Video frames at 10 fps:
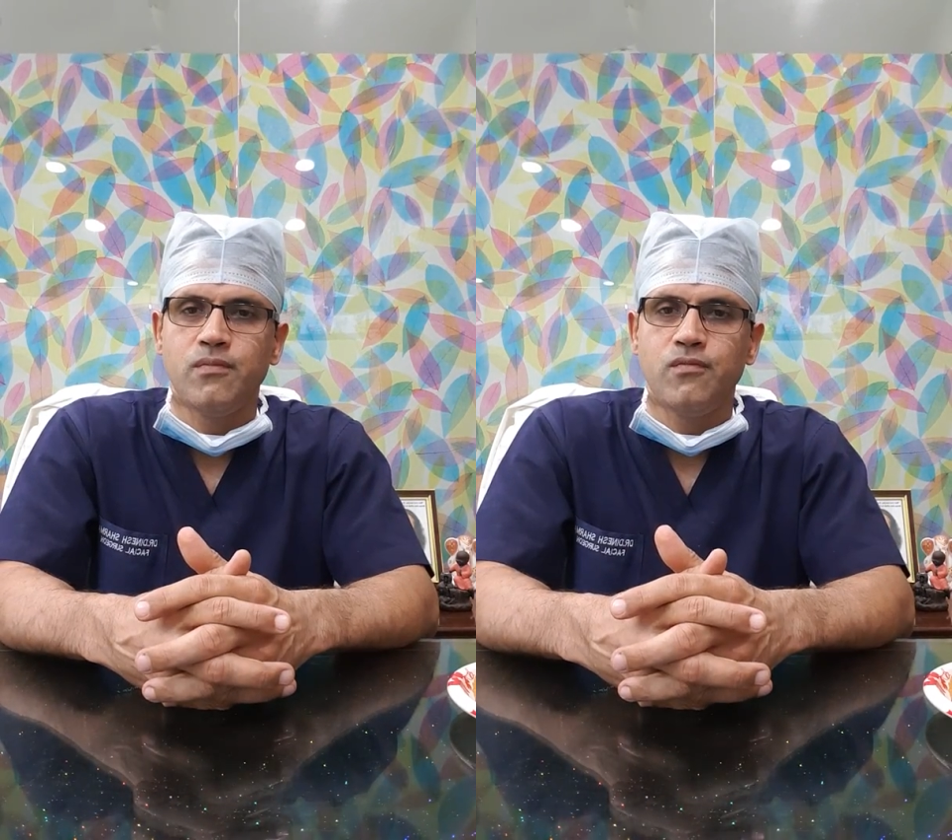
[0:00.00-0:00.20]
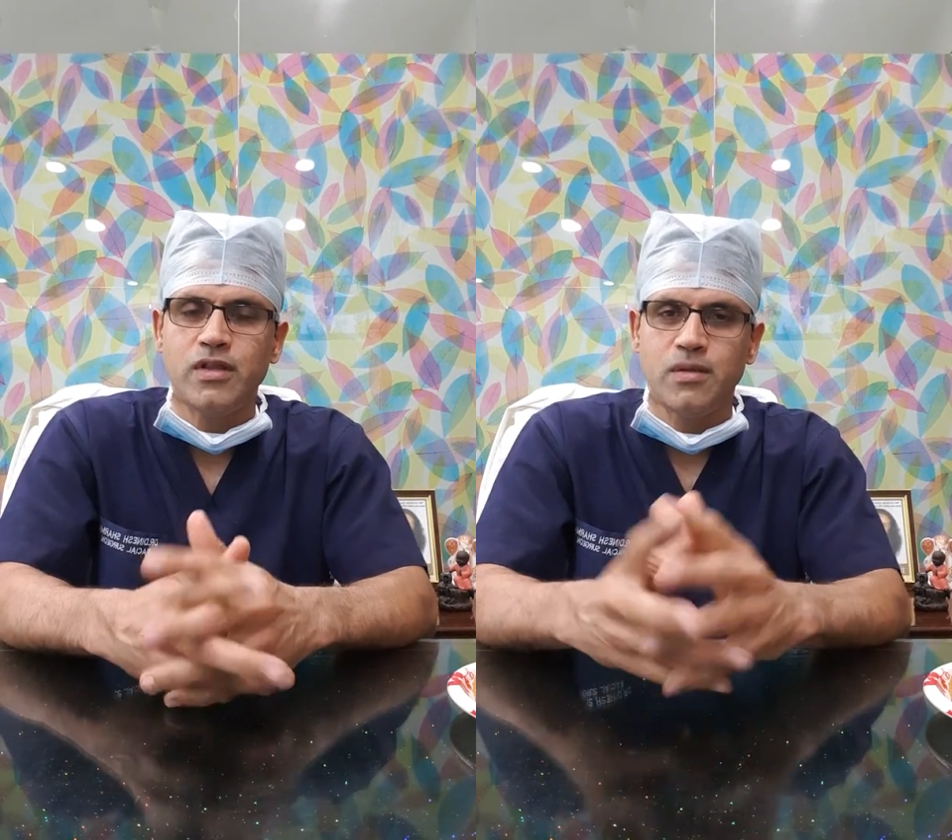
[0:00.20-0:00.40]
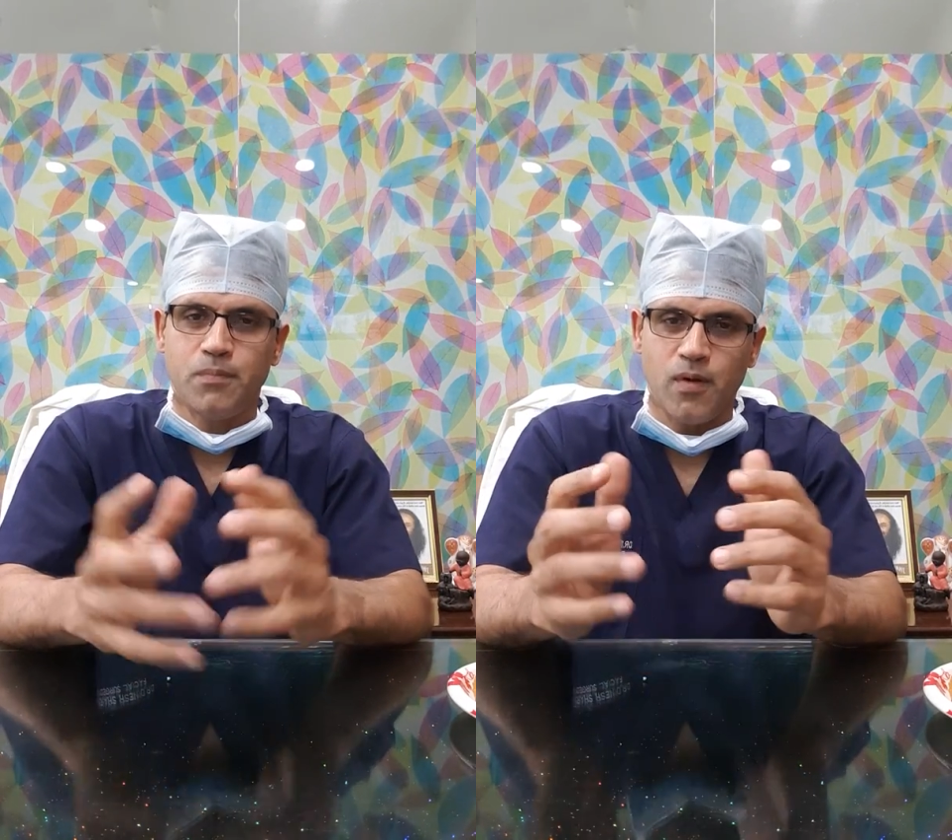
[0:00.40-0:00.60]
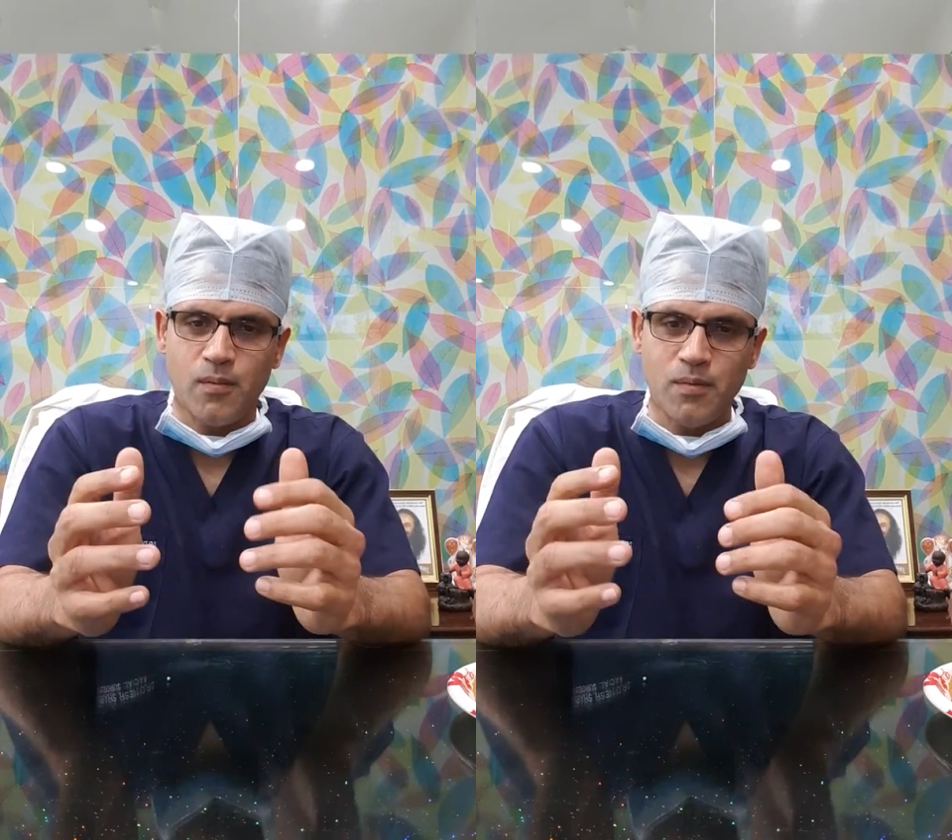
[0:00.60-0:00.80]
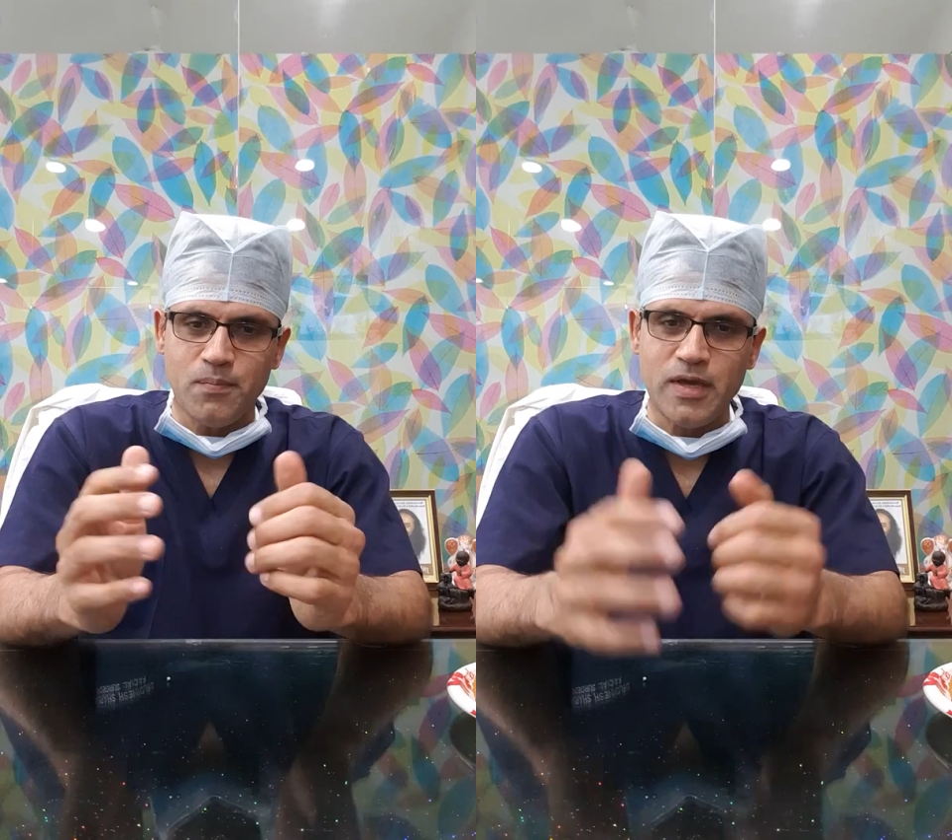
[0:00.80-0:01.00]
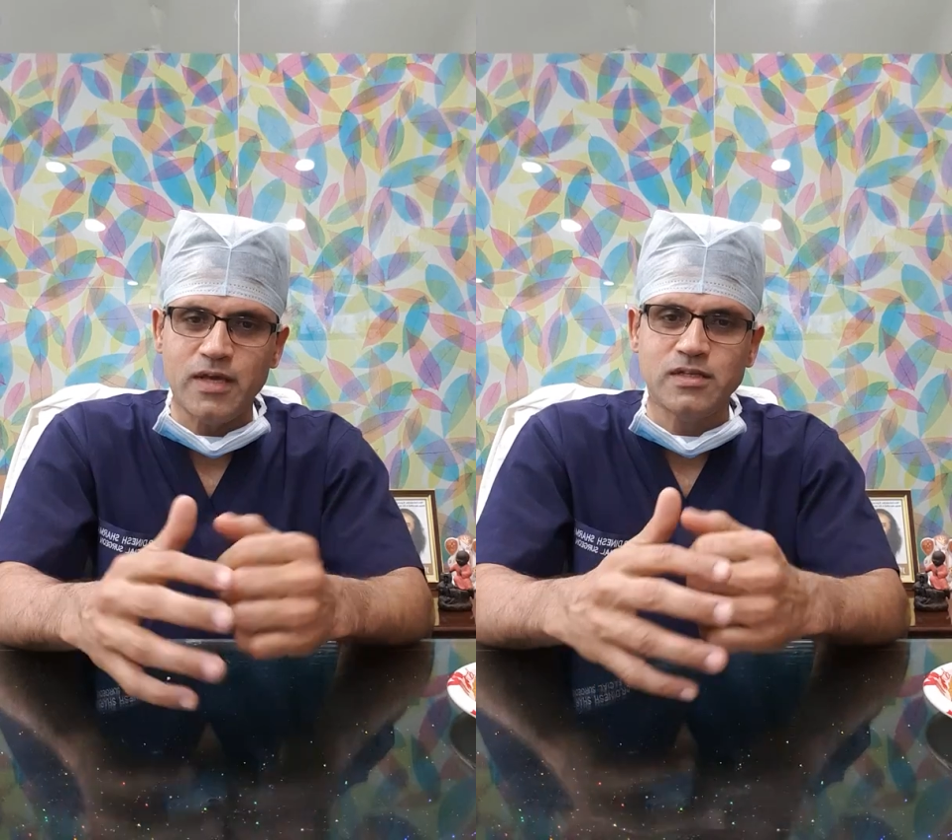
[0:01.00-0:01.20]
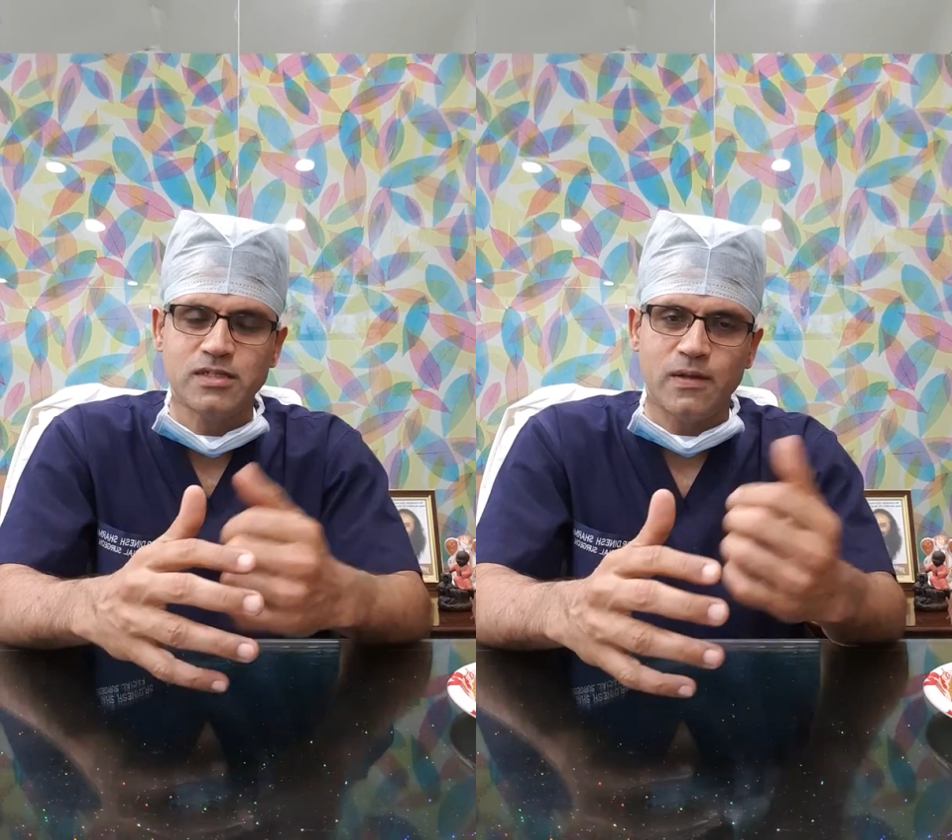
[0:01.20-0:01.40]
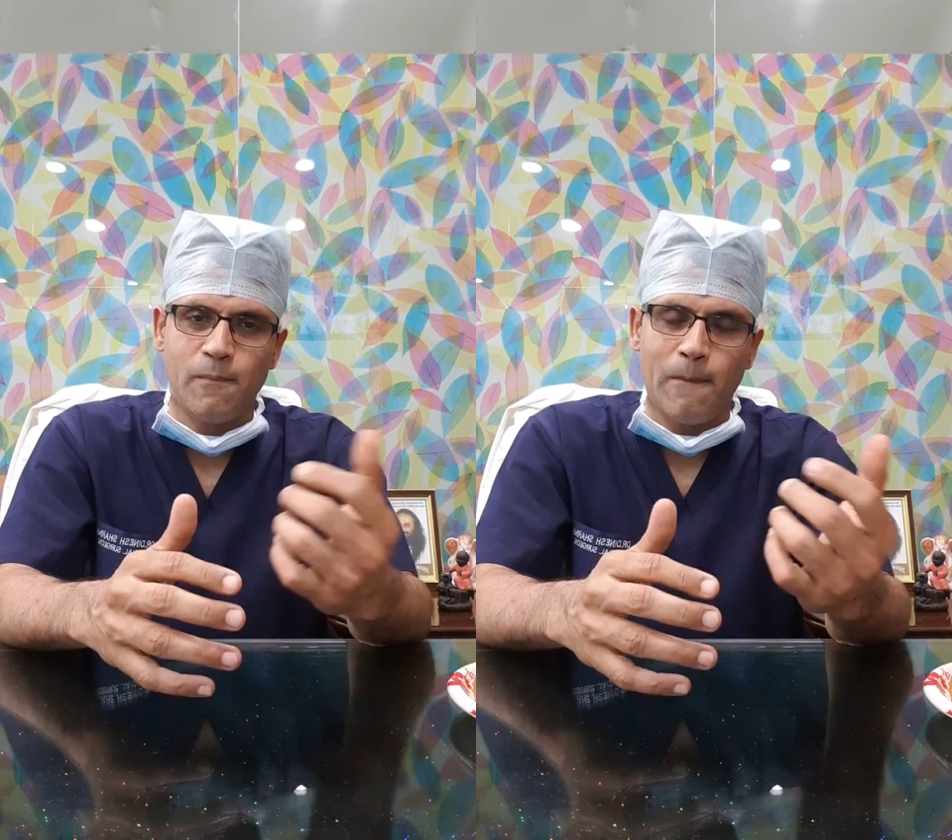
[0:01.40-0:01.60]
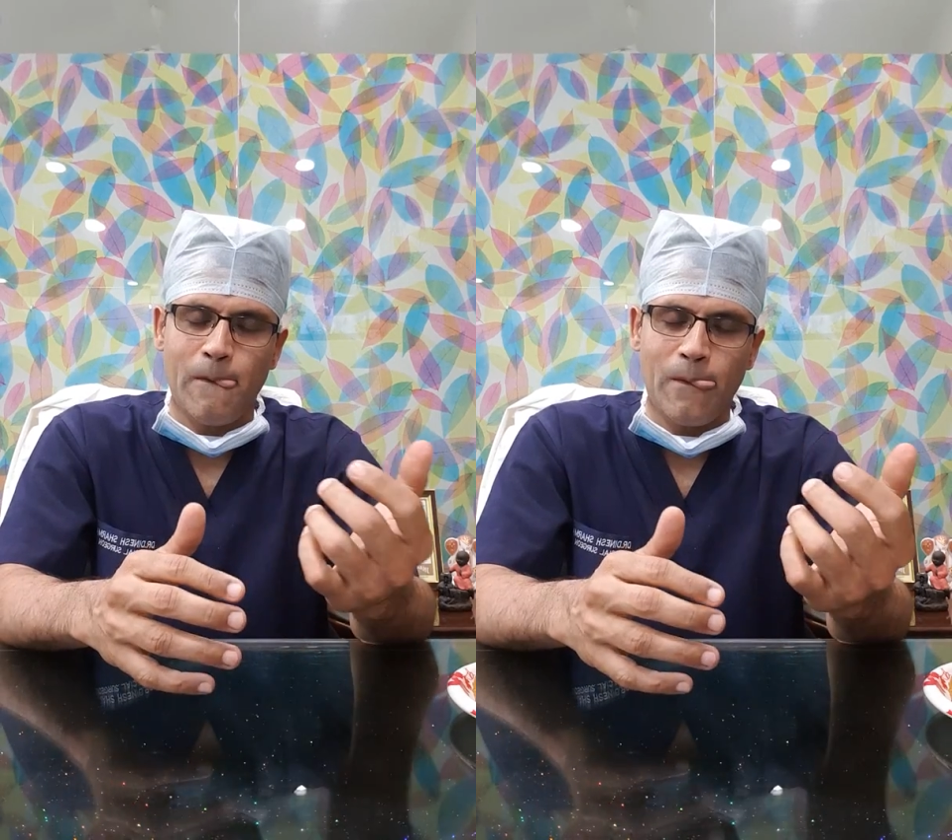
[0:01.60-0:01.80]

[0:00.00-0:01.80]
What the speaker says: when the problem begins